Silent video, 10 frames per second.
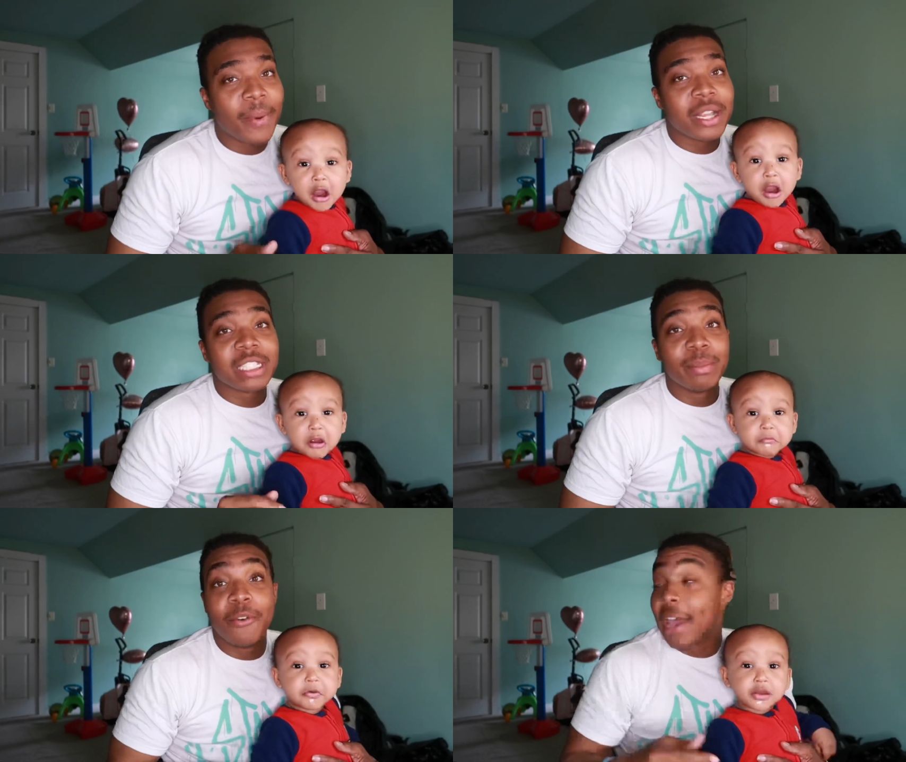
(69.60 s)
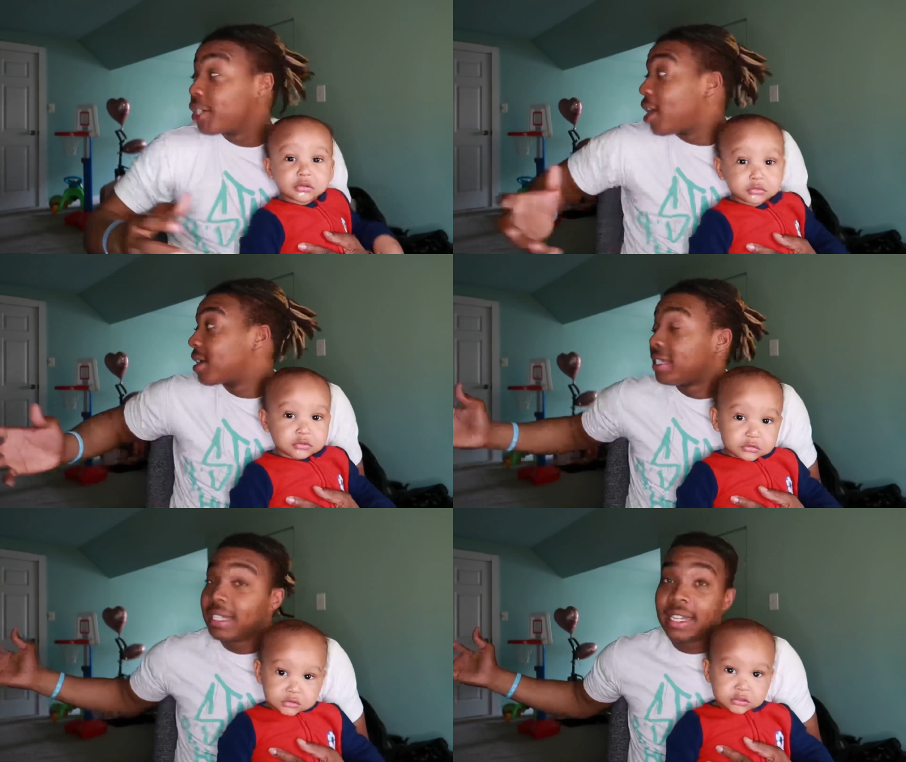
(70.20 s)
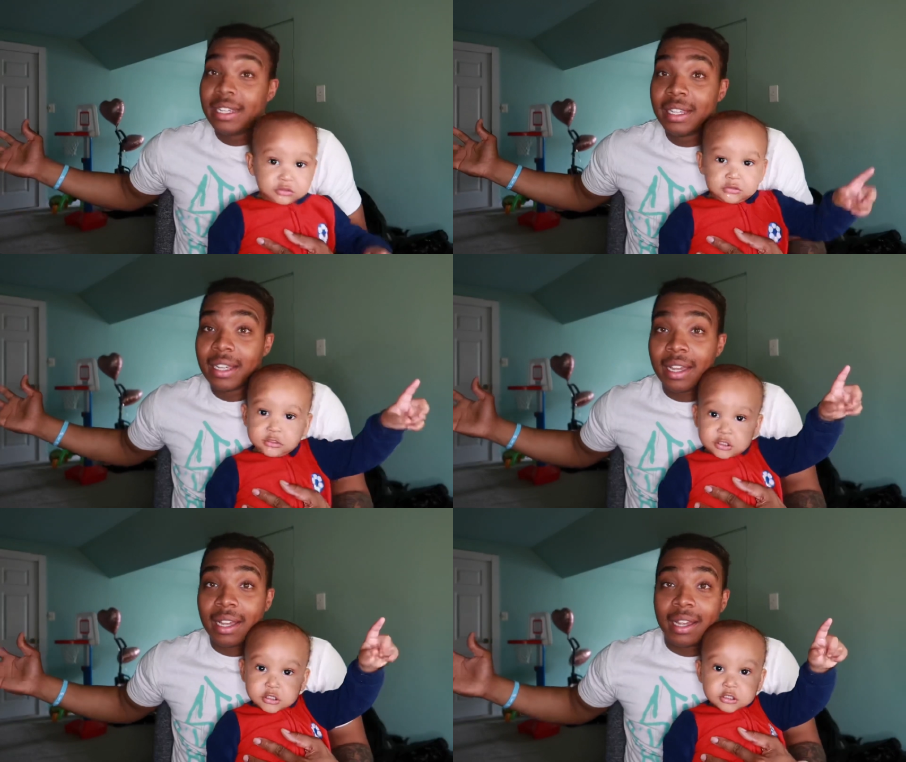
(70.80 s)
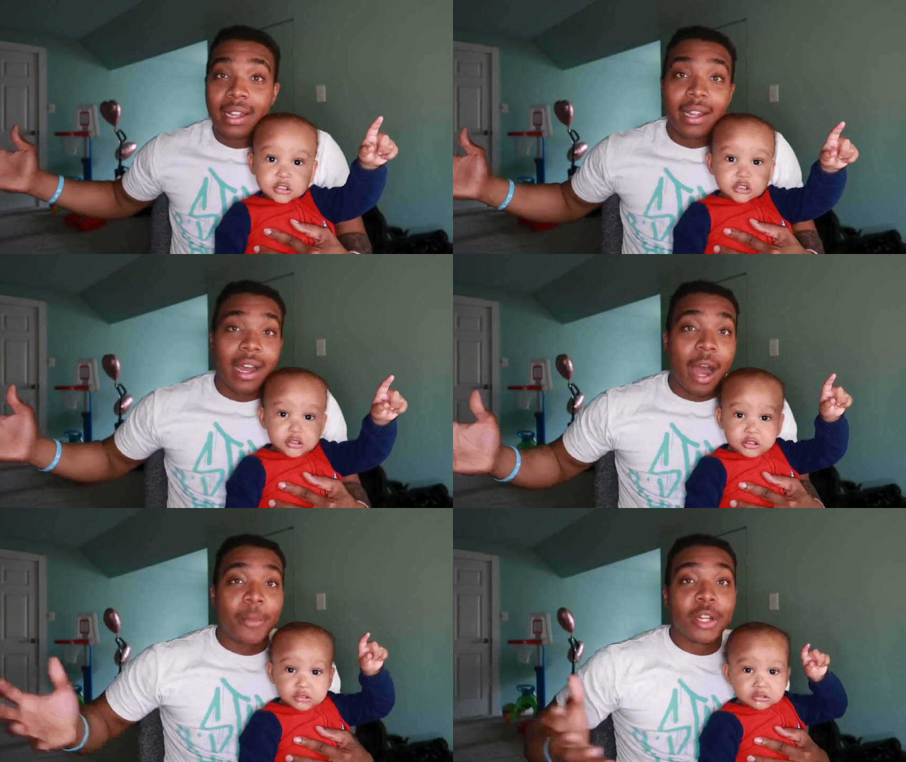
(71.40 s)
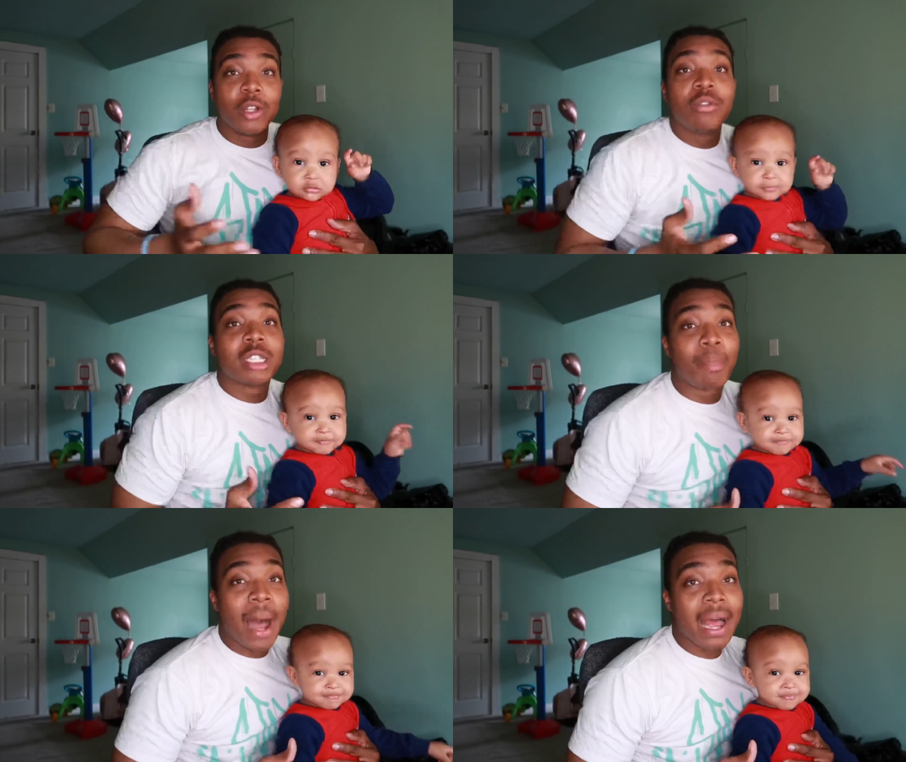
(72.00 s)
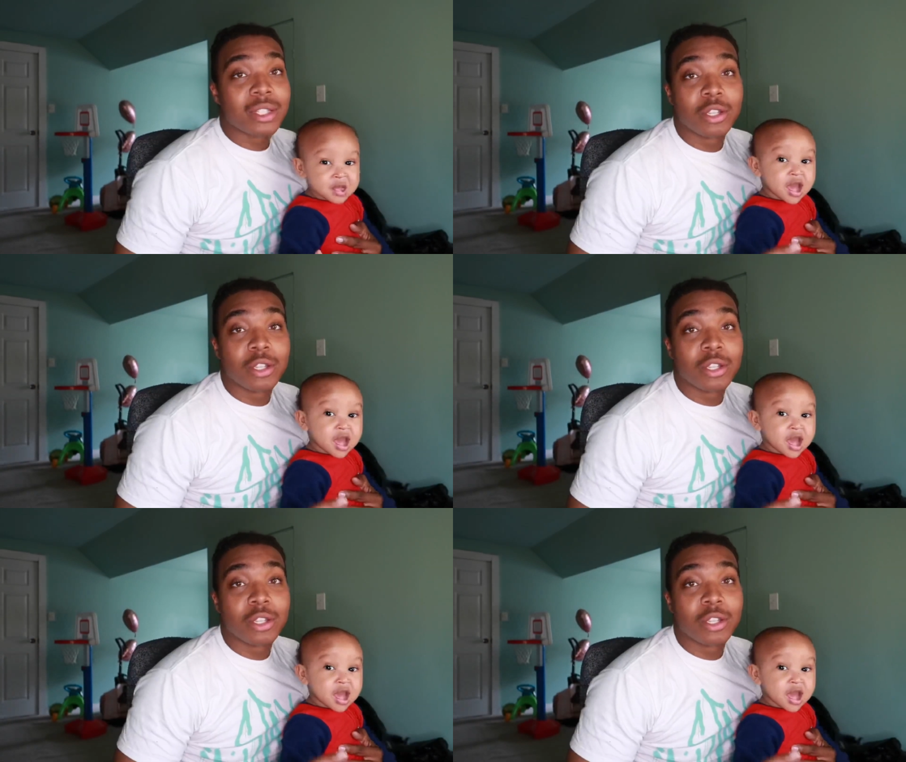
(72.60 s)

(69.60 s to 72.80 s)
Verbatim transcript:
Speaker 1: As y'all can see, I'm in a new spot.